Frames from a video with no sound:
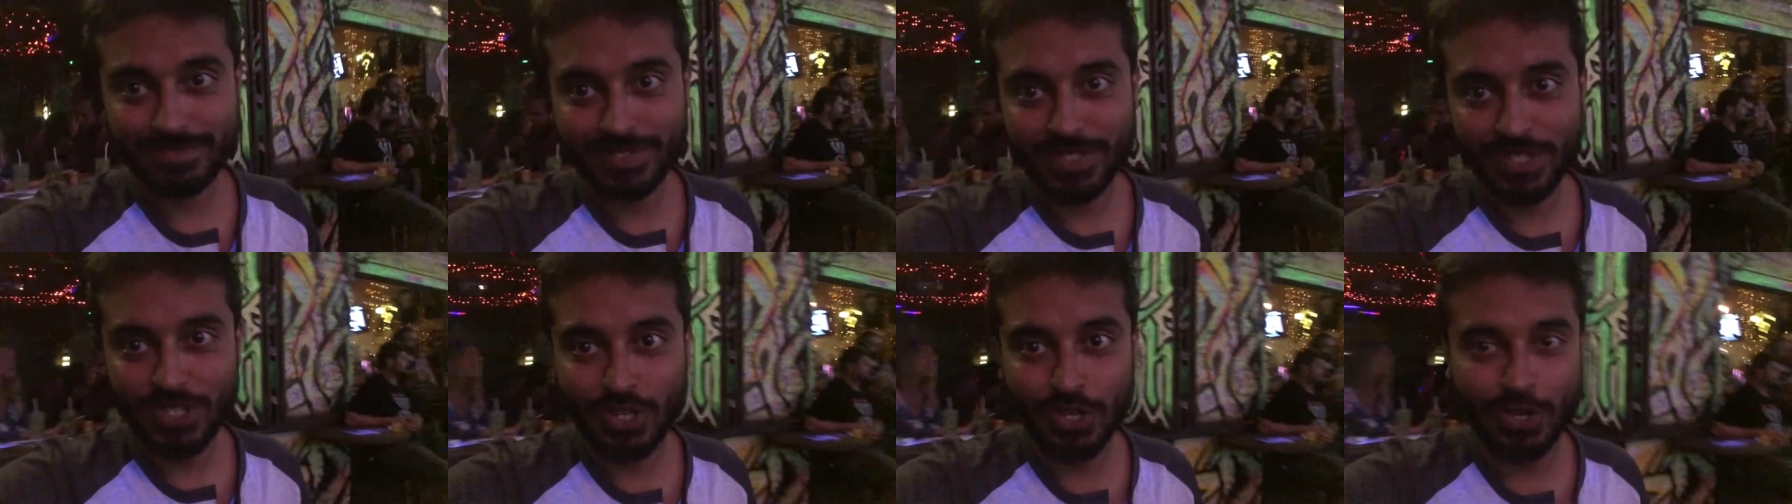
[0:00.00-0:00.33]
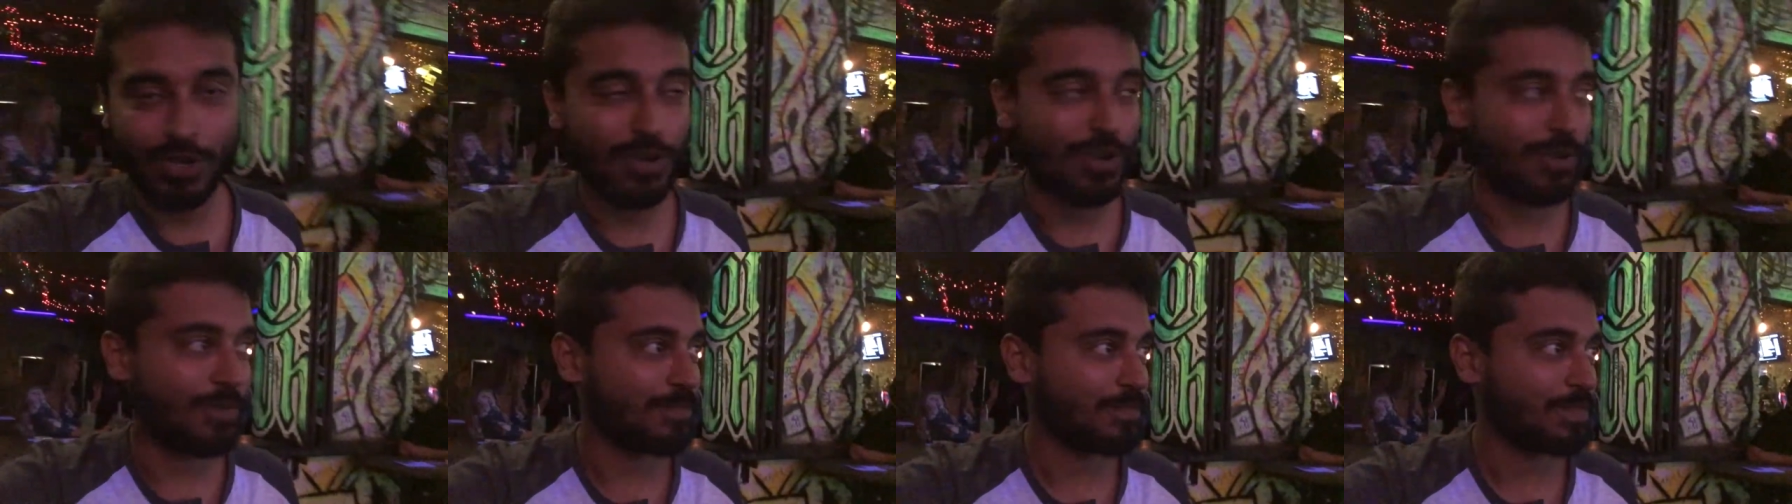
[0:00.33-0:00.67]

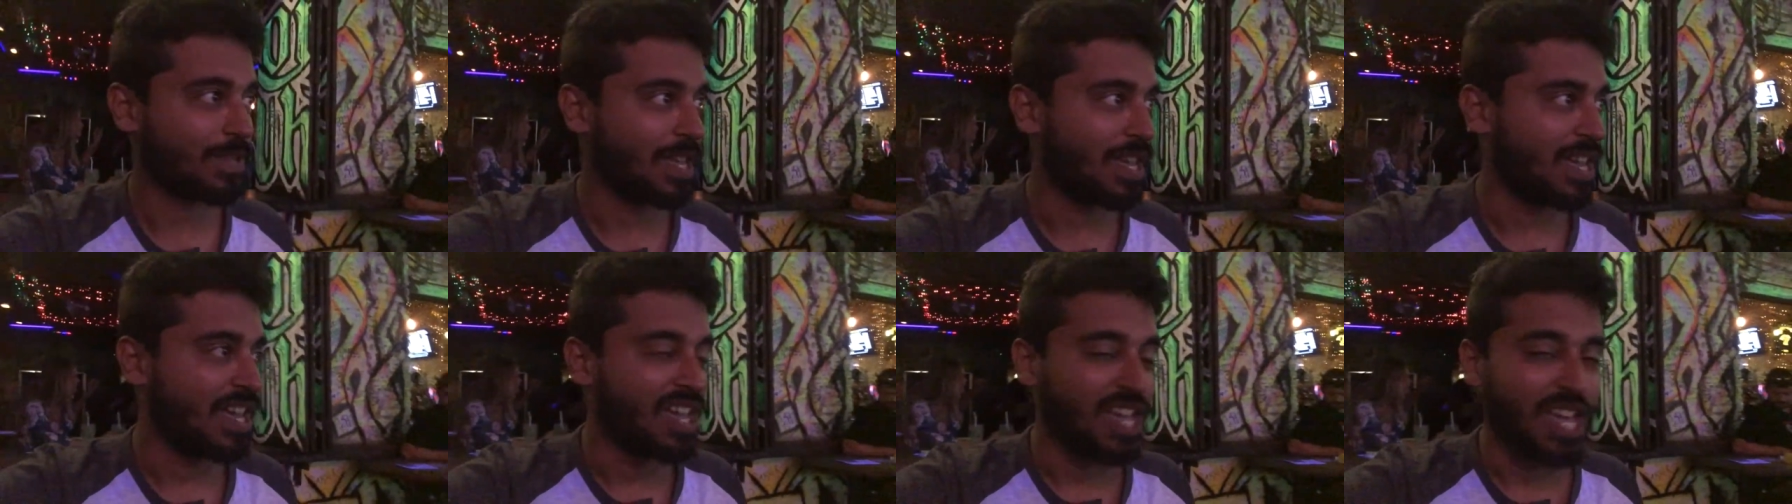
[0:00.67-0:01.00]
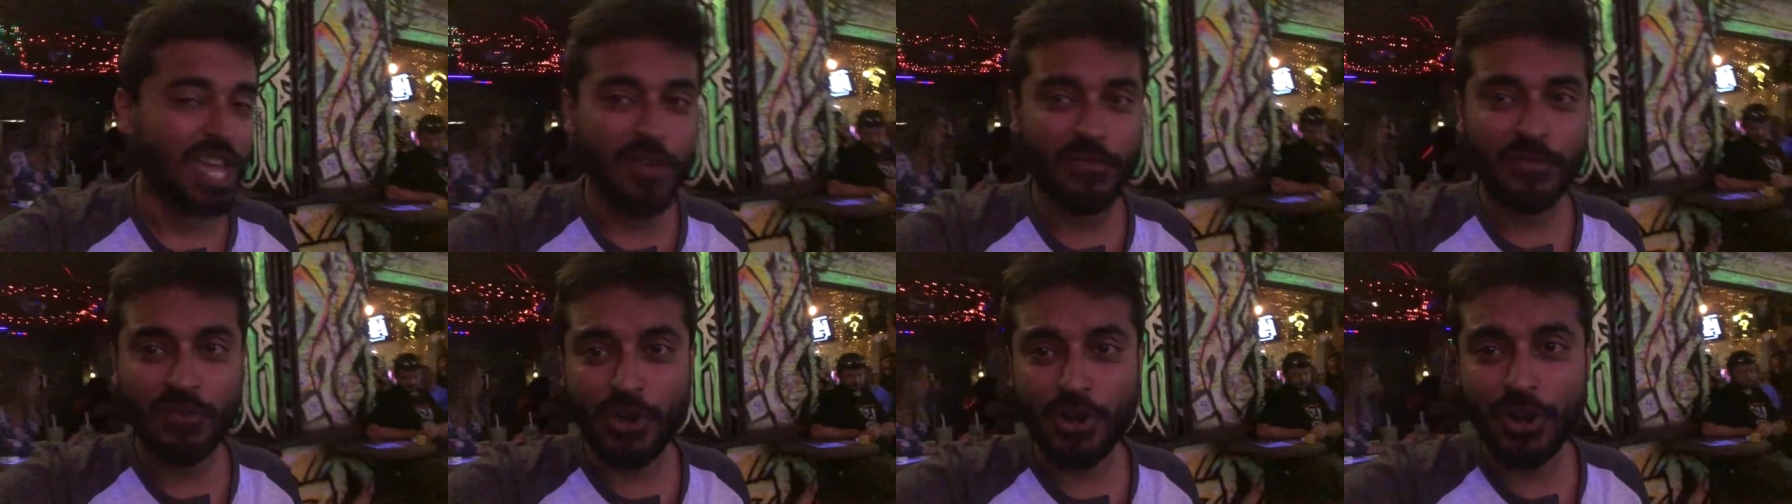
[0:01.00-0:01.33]
So
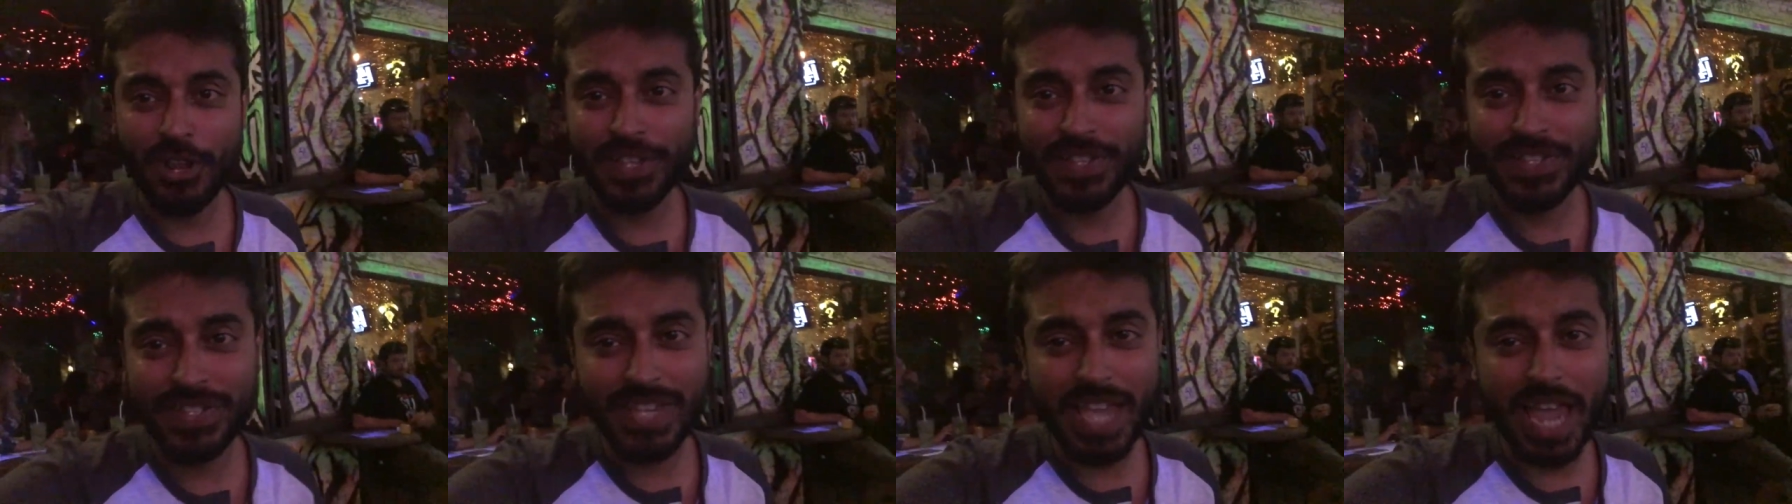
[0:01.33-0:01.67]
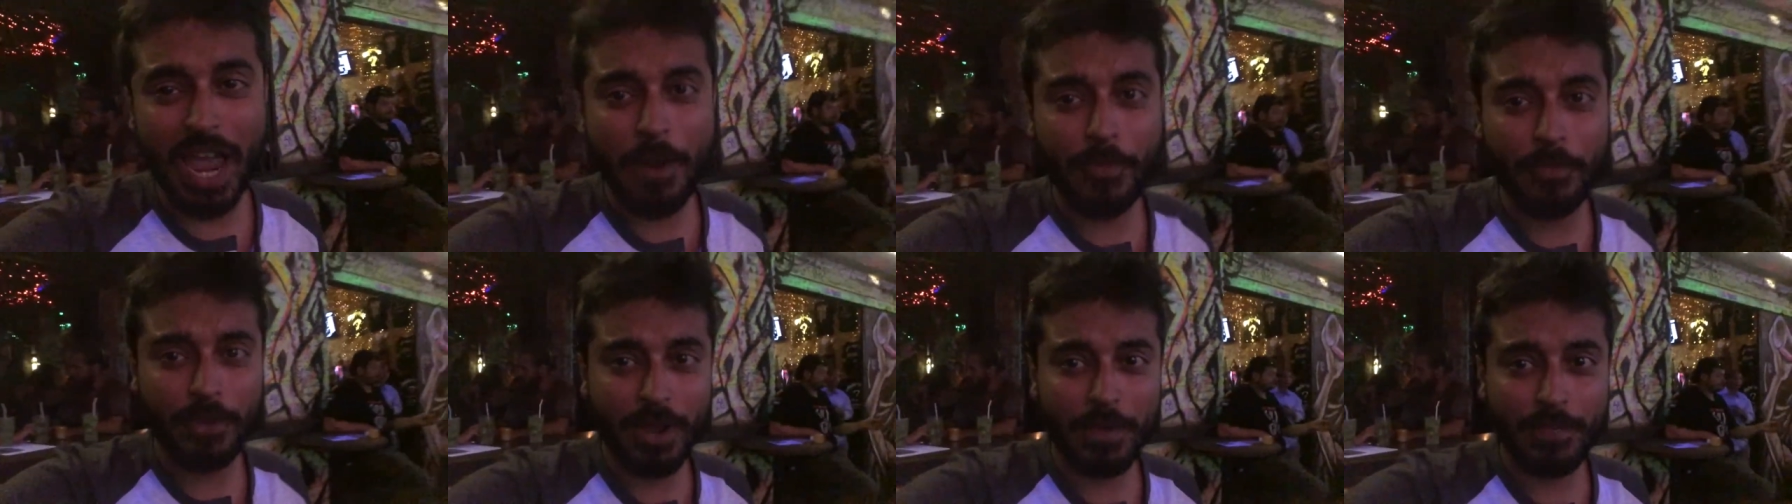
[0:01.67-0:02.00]
if you are in
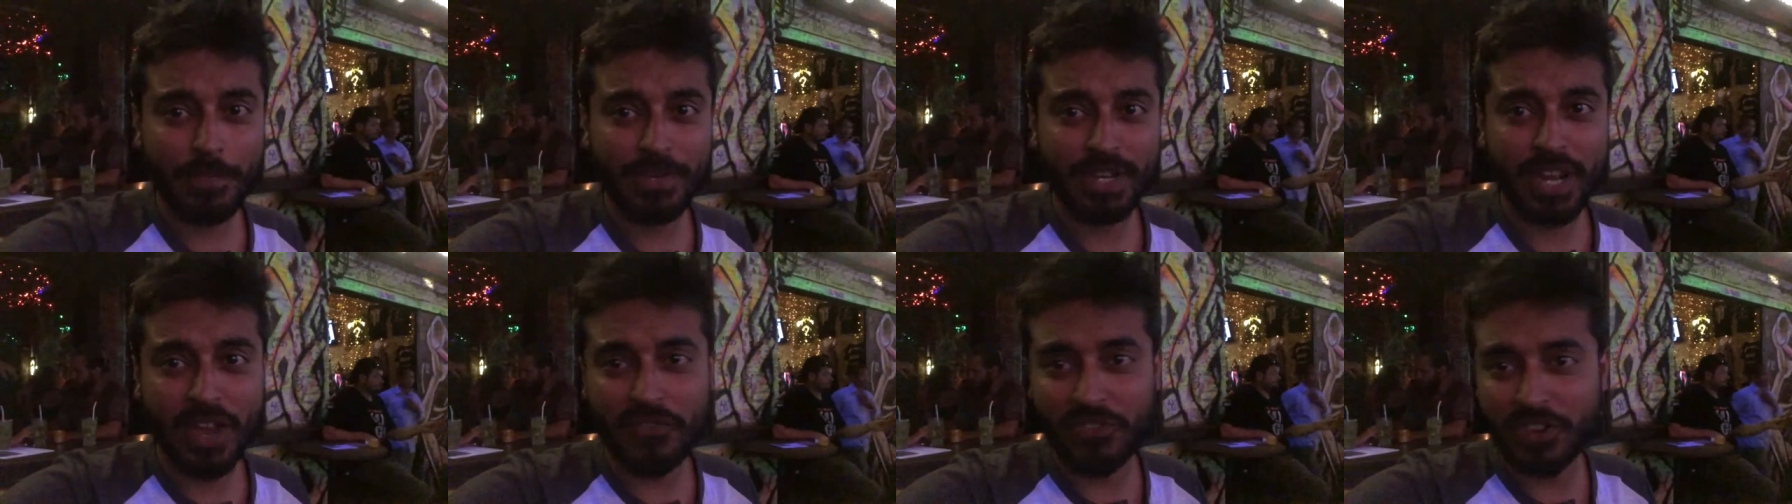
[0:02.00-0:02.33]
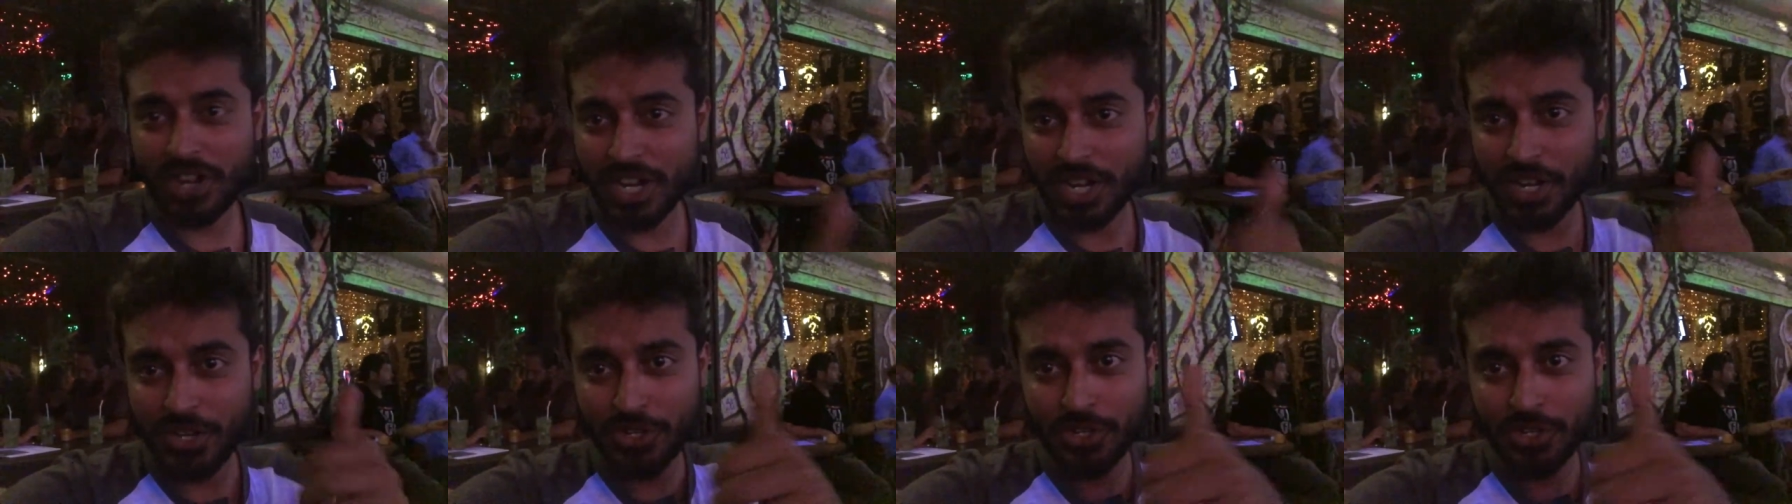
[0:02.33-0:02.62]
Siem Reap, definitely